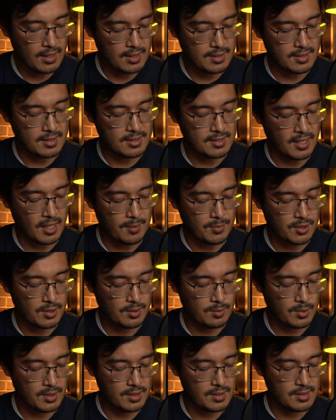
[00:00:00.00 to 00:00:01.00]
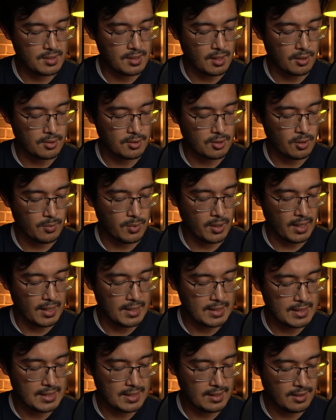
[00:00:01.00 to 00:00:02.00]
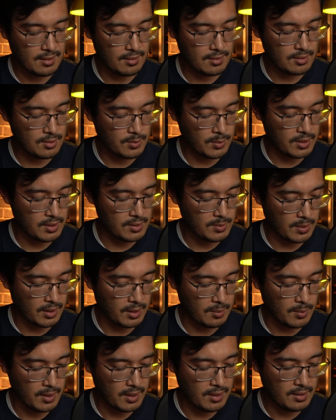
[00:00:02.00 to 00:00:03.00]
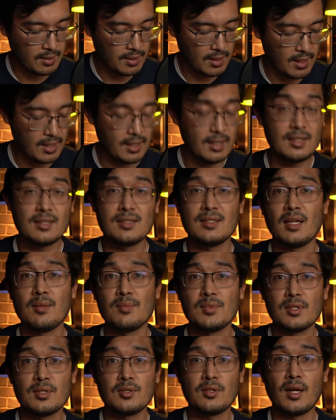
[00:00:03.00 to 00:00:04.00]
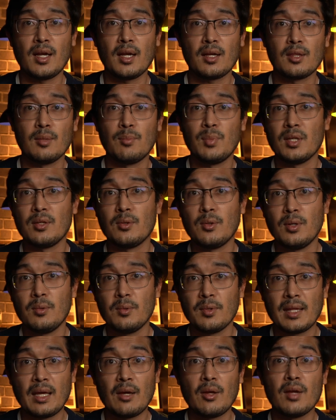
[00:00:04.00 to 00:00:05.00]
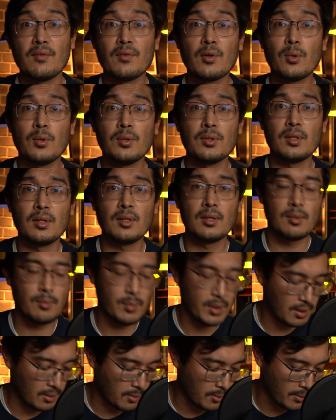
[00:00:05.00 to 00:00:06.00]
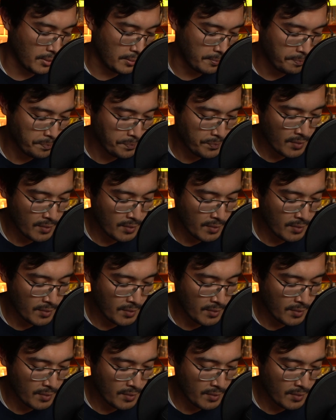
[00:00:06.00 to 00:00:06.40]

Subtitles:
Its inception was October 18th, 2021, and it attempts to track the Bitcoin without ever holding the Bitcoin.